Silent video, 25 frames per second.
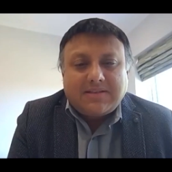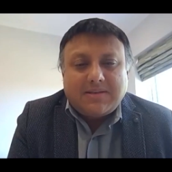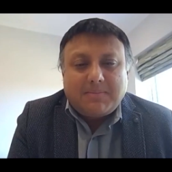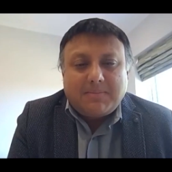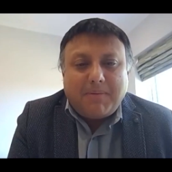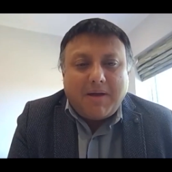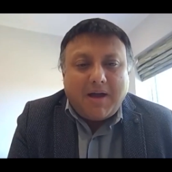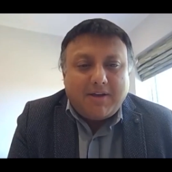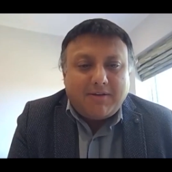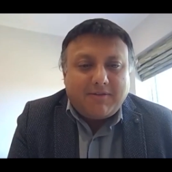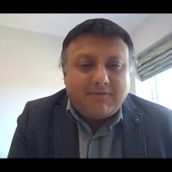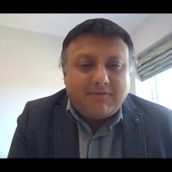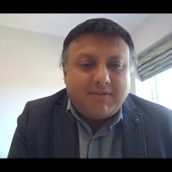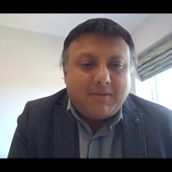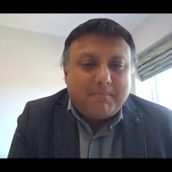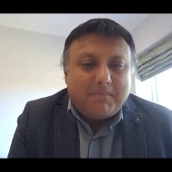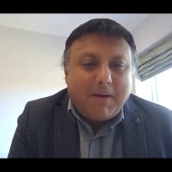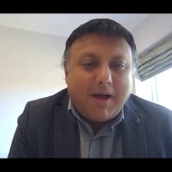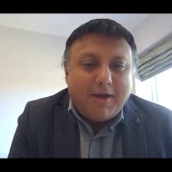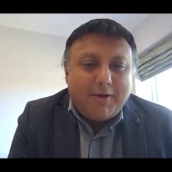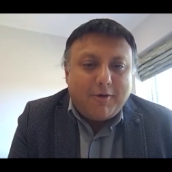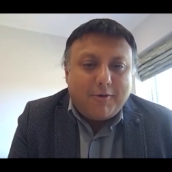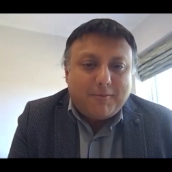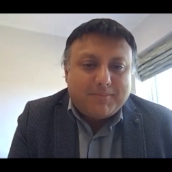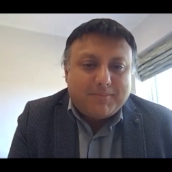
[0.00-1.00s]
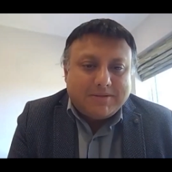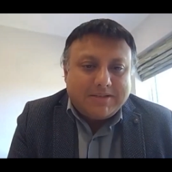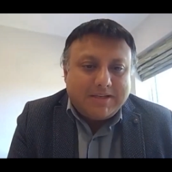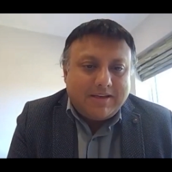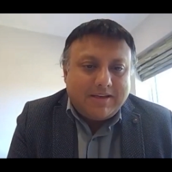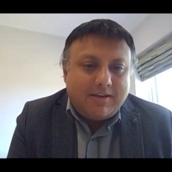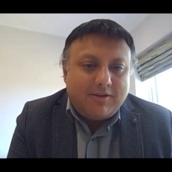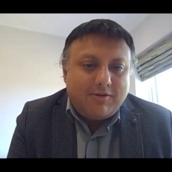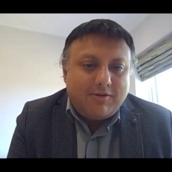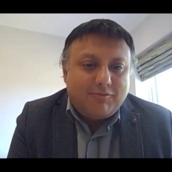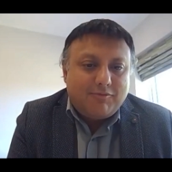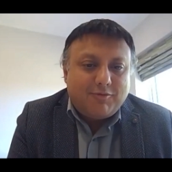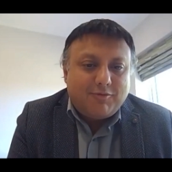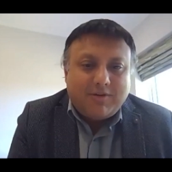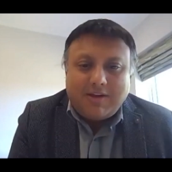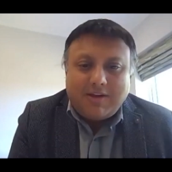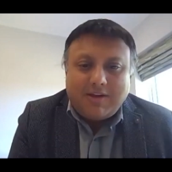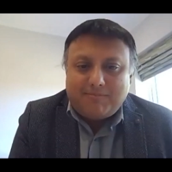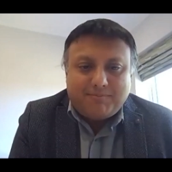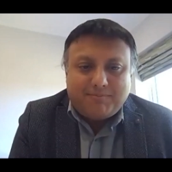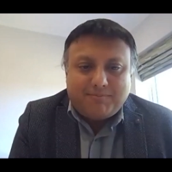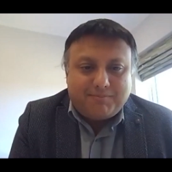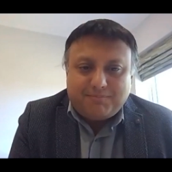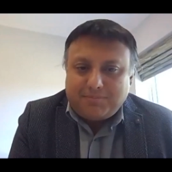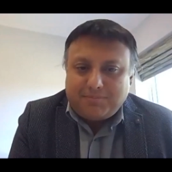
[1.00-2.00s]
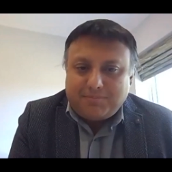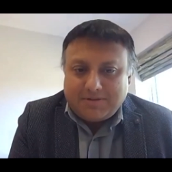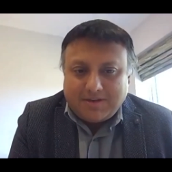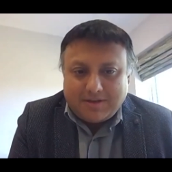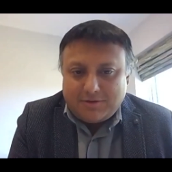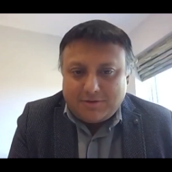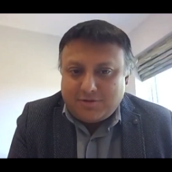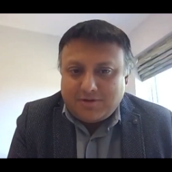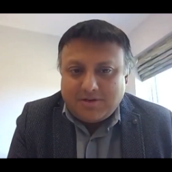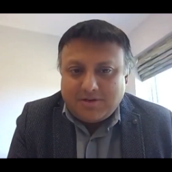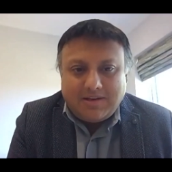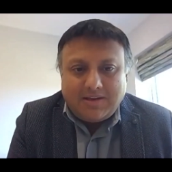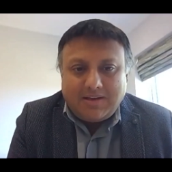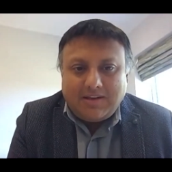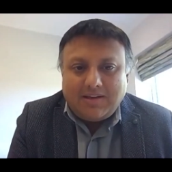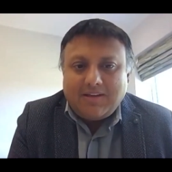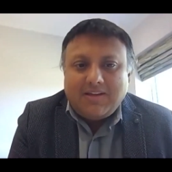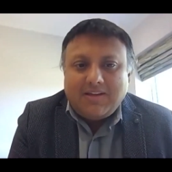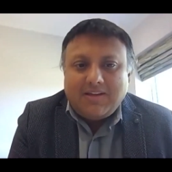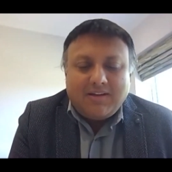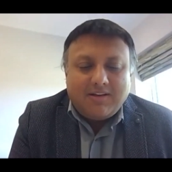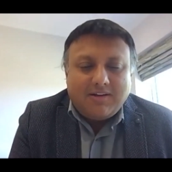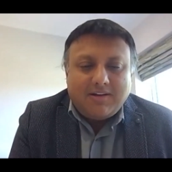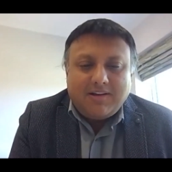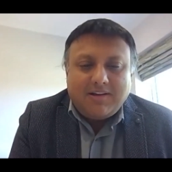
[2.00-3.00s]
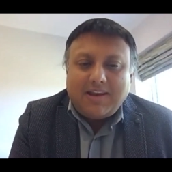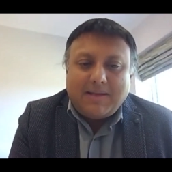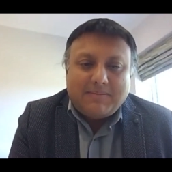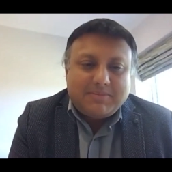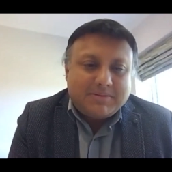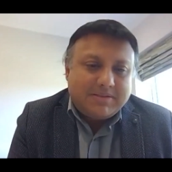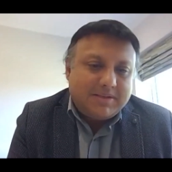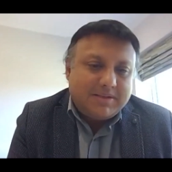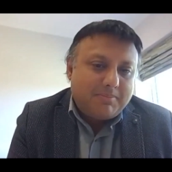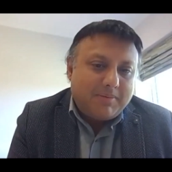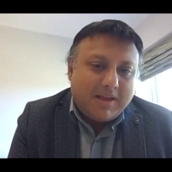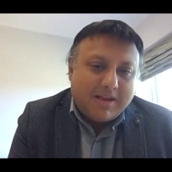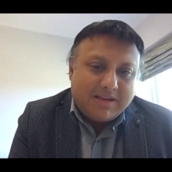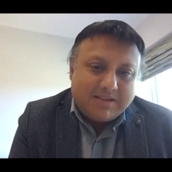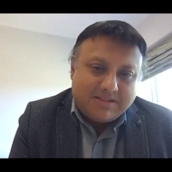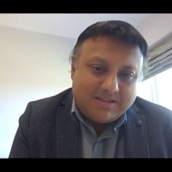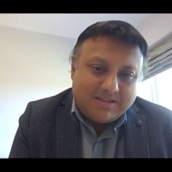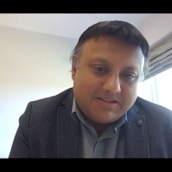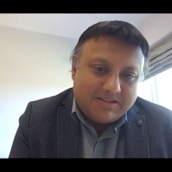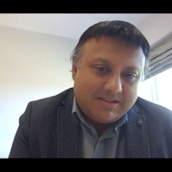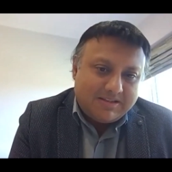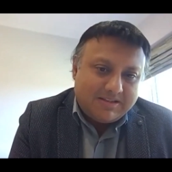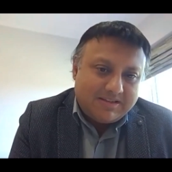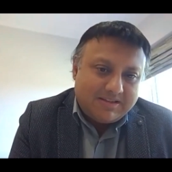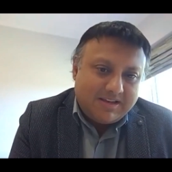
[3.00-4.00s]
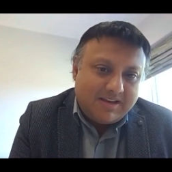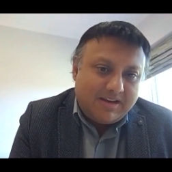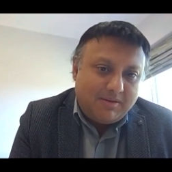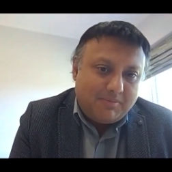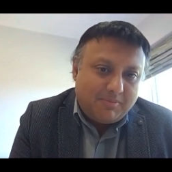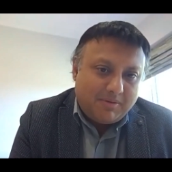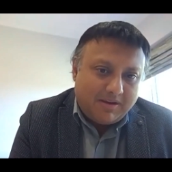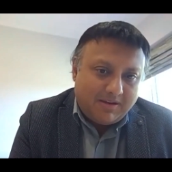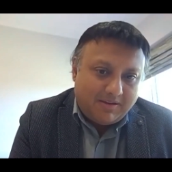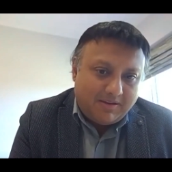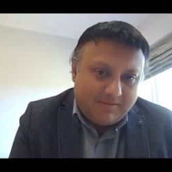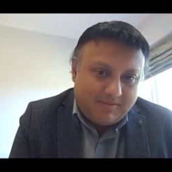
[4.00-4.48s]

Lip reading: a part of the biopsy, you would have potentially collapsed the blastocyst anyway.